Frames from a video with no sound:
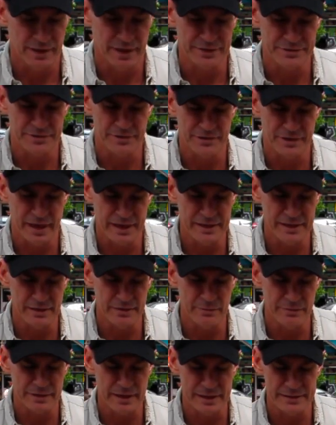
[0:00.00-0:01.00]
Okay, so
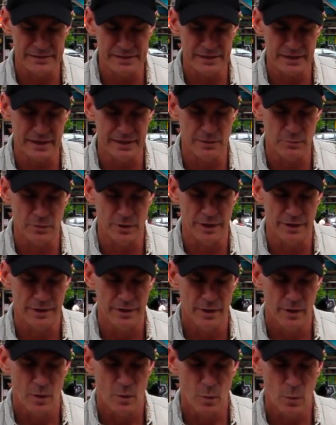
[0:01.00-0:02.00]
nineteen
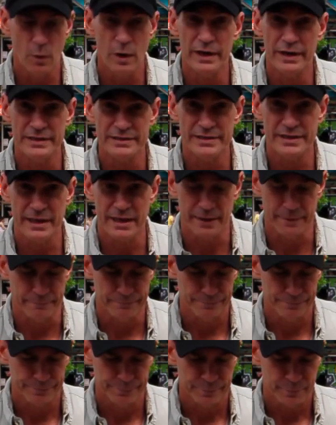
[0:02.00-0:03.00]
ninety-one, one in
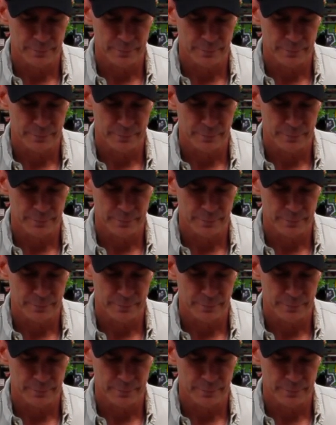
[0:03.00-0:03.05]
ten.